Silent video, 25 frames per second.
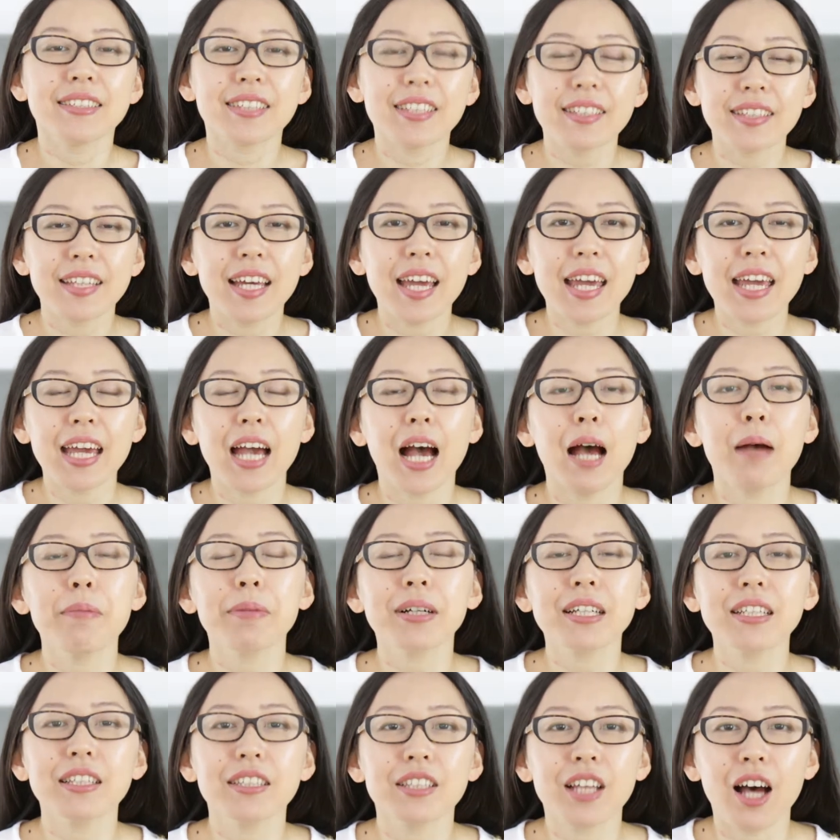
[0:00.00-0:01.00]
Today,
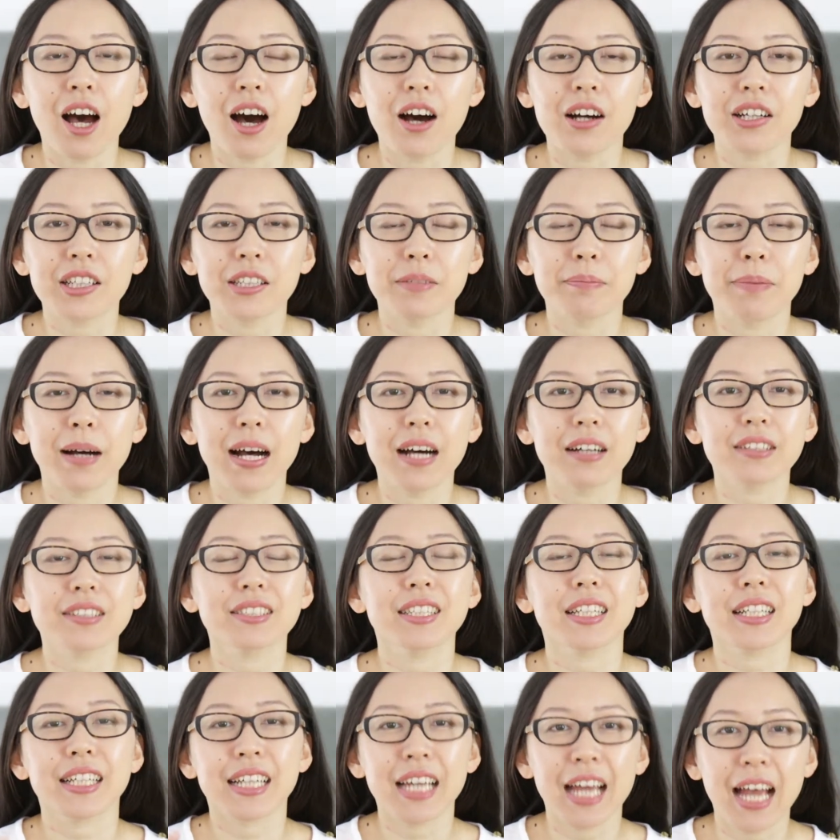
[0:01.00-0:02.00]
I'm going to talk
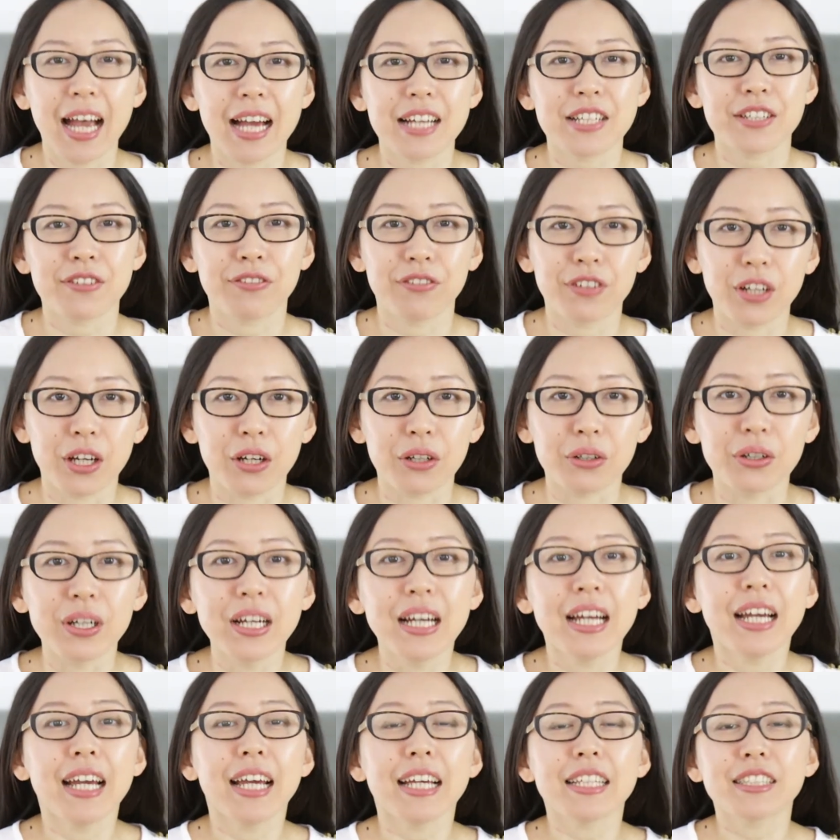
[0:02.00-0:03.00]
about cash flow.
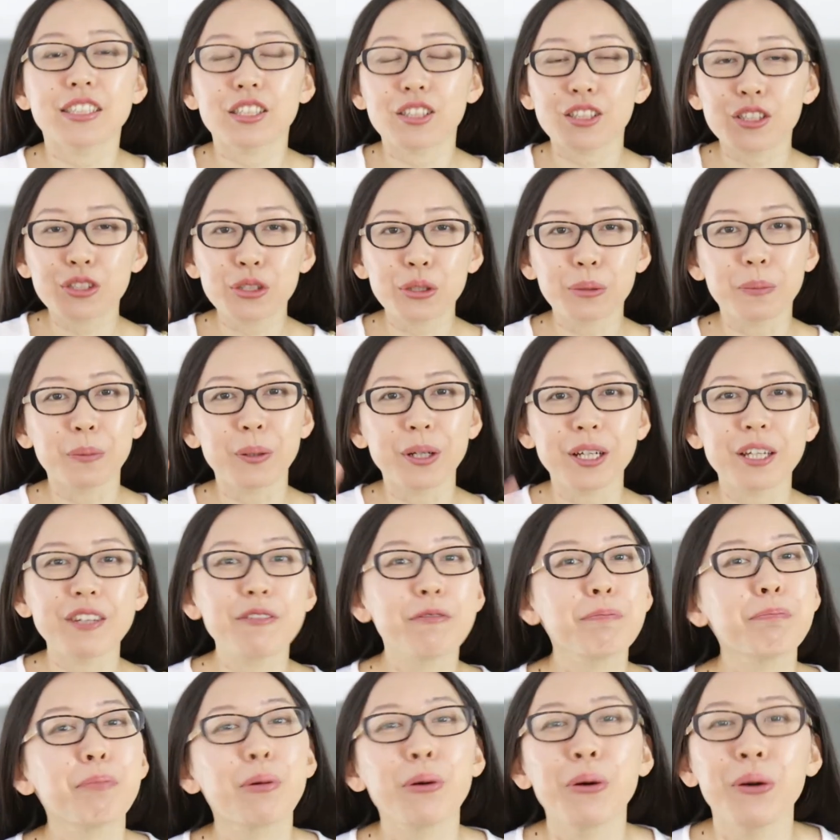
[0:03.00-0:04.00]
It's super
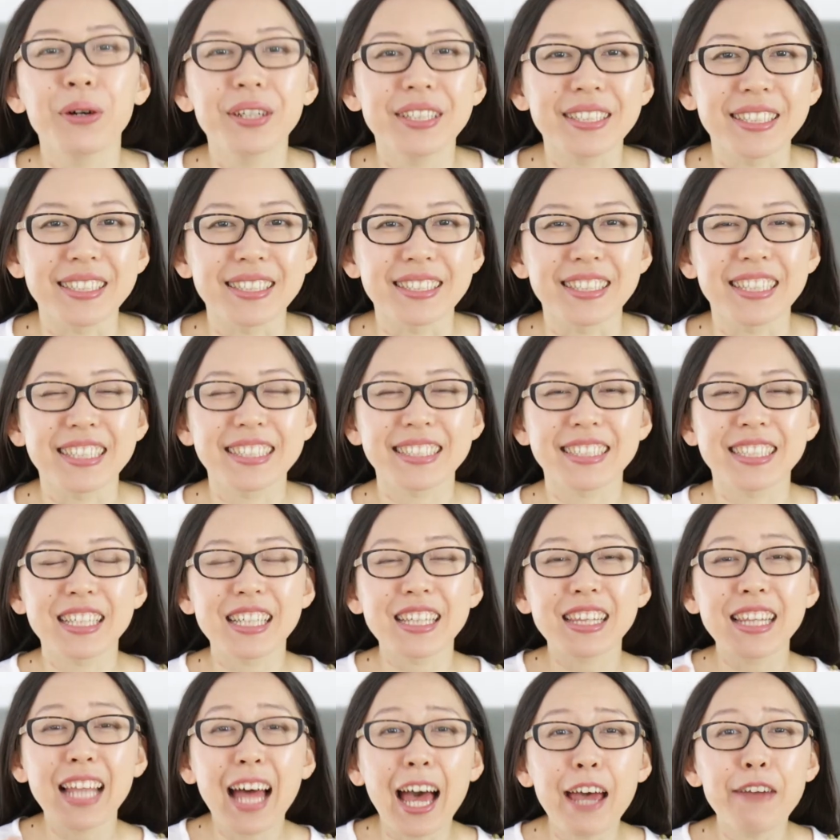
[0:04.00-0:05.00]
important. It's the
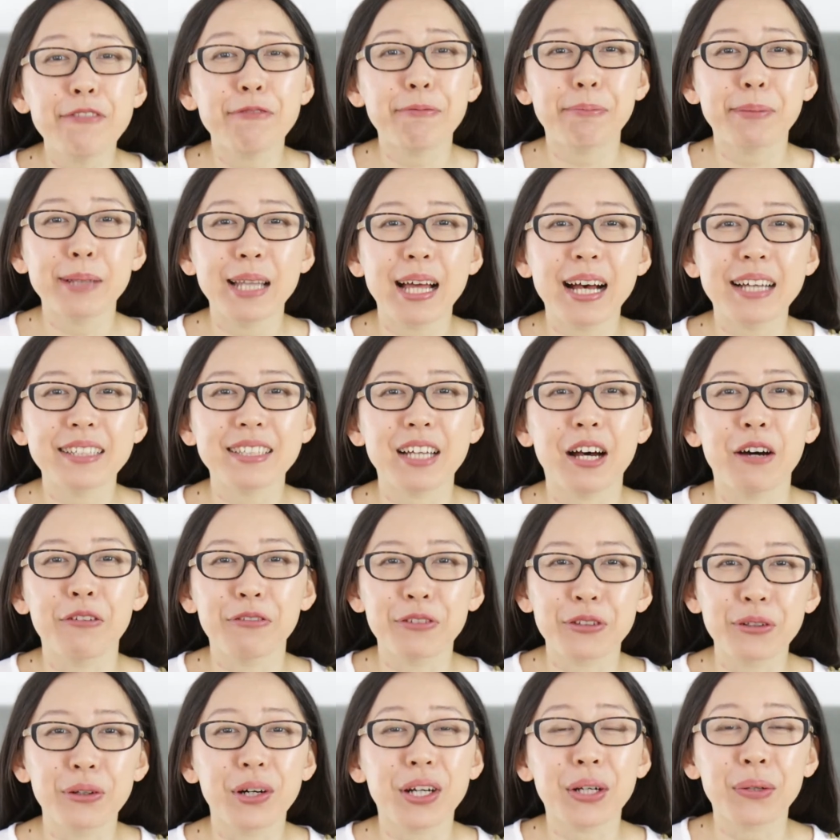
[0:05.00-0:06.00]
lifeblood
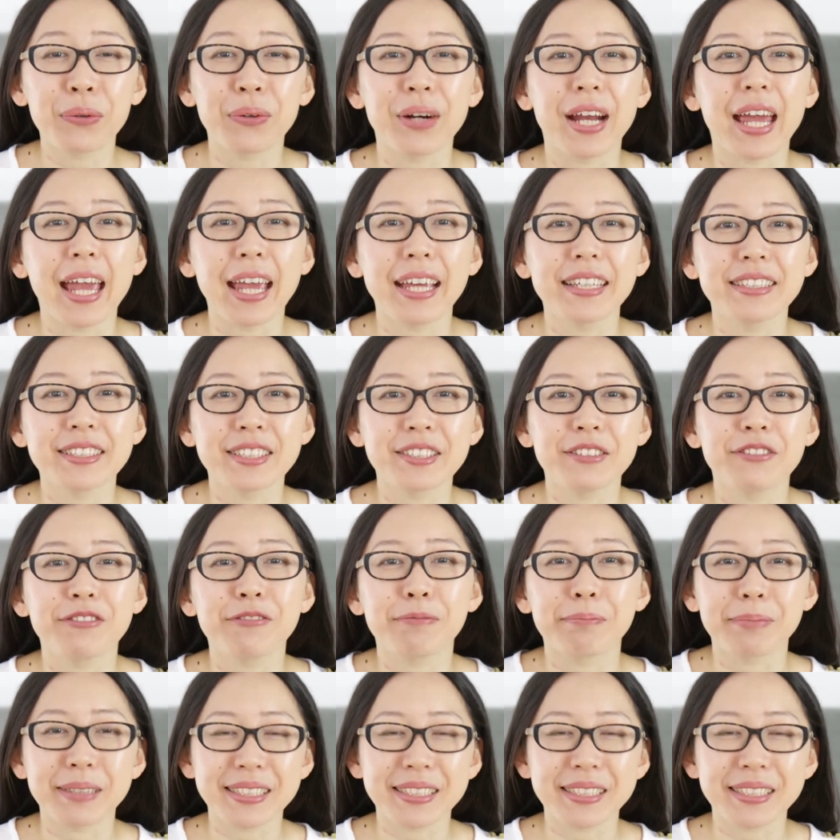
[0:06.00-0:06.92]
of your creative